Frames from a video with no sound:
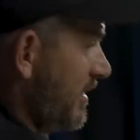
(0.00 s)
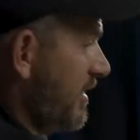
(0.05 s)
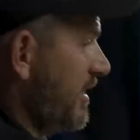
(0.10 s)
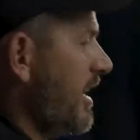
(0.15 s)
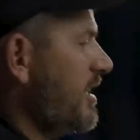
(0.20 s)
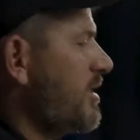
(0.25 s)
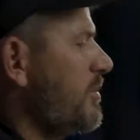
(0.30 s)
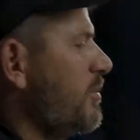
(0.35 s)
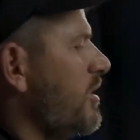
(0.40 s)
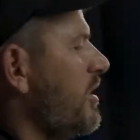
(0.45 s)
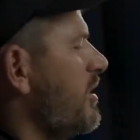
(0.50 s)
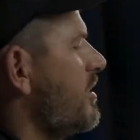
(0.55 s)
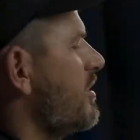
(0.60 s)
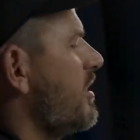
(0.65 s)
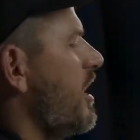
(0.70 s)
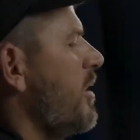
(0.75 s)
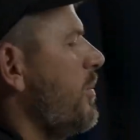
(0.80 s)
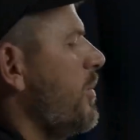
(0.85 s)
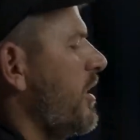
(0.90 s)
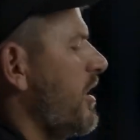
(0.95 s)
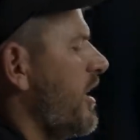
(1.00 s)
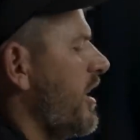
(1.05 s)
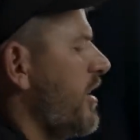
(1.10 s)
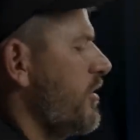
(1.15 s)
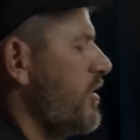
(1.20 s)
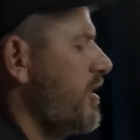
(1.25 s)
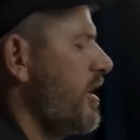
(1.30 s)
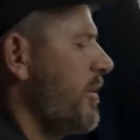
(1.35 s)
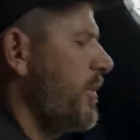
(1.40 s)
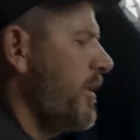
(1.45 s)
That's the skate park I
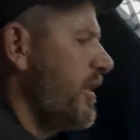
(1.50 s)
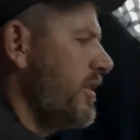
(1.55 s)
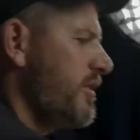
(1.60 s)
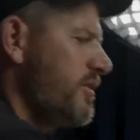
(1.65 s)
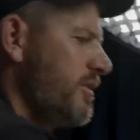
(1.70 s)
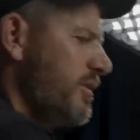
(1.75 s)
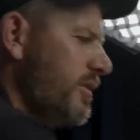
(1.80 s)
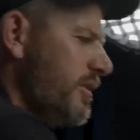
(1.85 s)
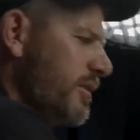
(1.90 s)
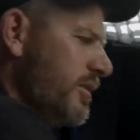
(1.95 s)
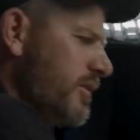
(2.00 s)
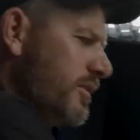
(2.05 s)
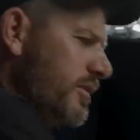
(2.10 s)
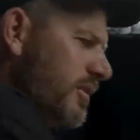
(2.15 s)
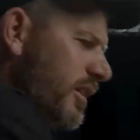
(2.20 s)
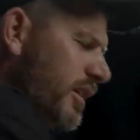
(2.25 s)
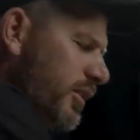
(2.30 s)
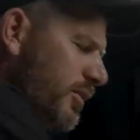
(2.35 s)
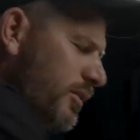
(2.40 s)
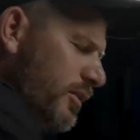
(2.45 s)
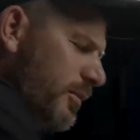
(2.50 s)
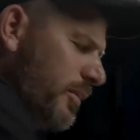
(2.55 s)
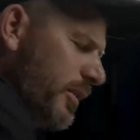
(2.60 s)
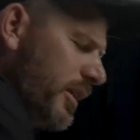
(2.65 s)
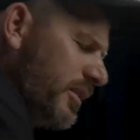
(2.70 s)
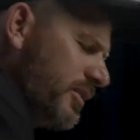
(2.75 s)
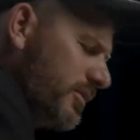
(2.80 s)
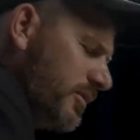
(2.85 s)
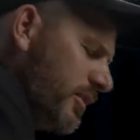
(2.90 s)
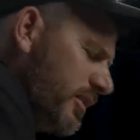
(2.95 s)
grew up on. So I grew up
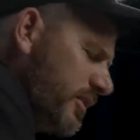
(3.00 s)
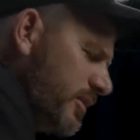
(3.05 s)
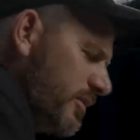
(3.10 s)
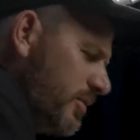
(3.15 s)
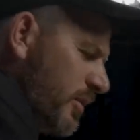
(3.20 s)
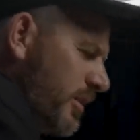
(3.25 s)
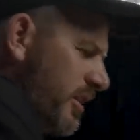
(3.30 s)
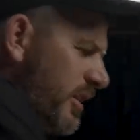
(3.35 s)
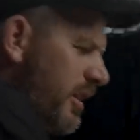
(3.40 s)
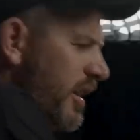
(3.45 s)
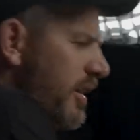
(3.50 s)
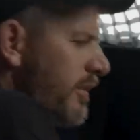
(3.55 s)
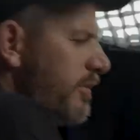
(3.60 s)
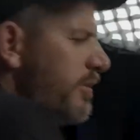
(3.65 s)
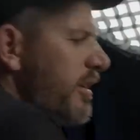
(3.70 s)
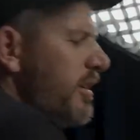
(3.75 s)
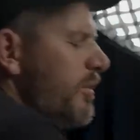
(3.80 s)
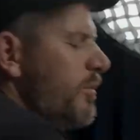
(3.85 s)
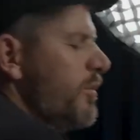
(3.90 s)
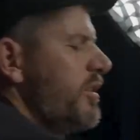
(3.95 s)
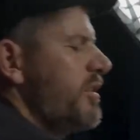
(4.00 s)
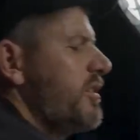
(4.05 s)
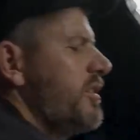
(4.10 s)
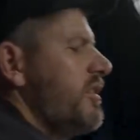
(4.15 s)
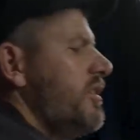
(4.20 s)
at. So I just wanted to have like one